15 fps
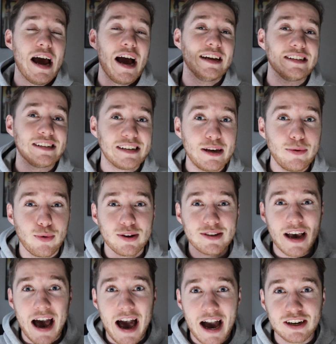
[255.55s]
and see what
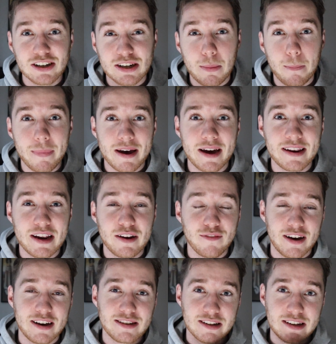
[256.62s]
is actually being
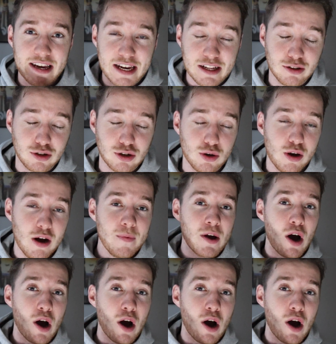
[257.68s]
invested into.